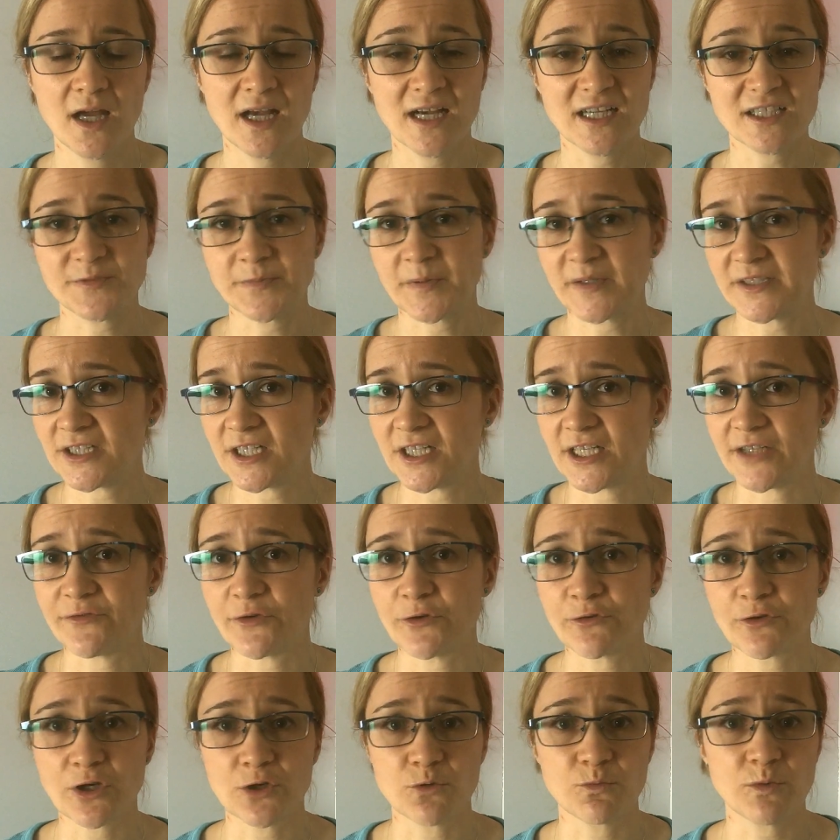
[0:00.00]
especially if
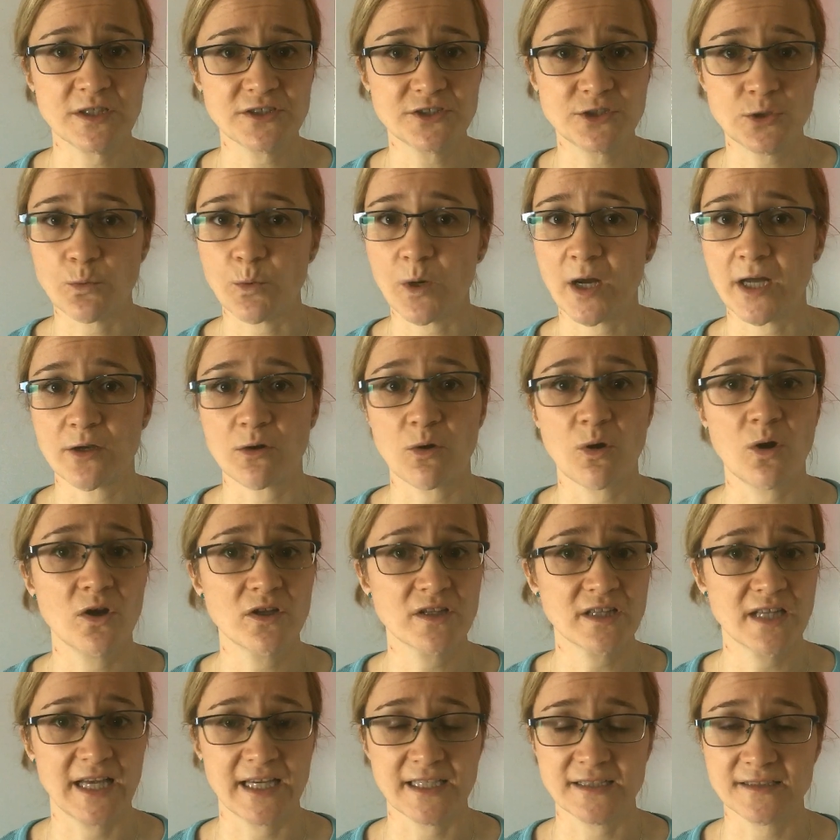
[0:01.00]
you've got one-to-one
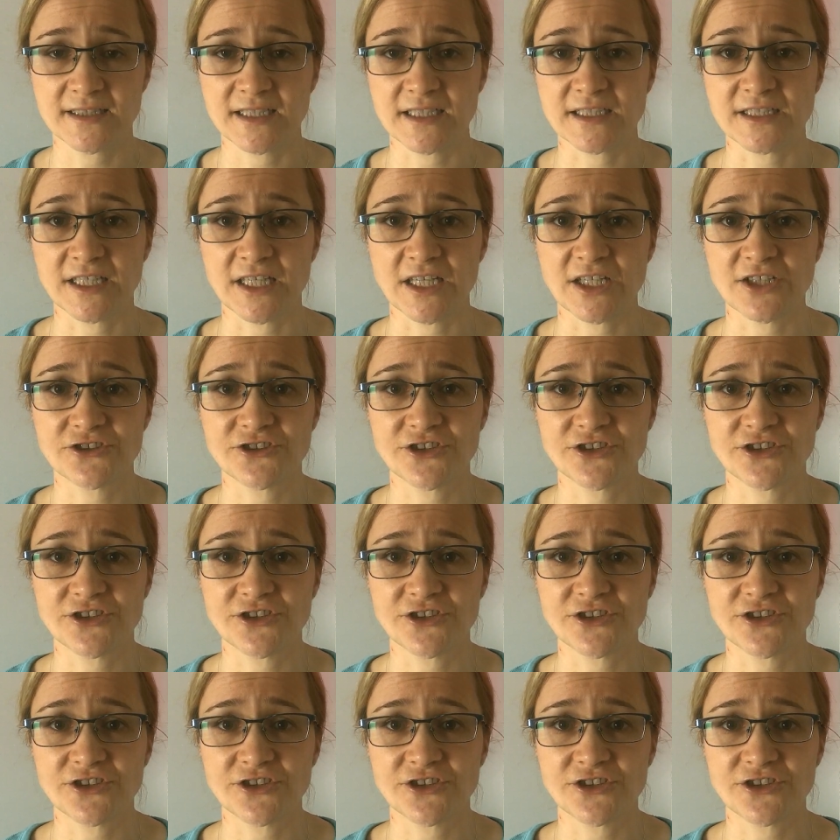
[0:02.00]
online teaching.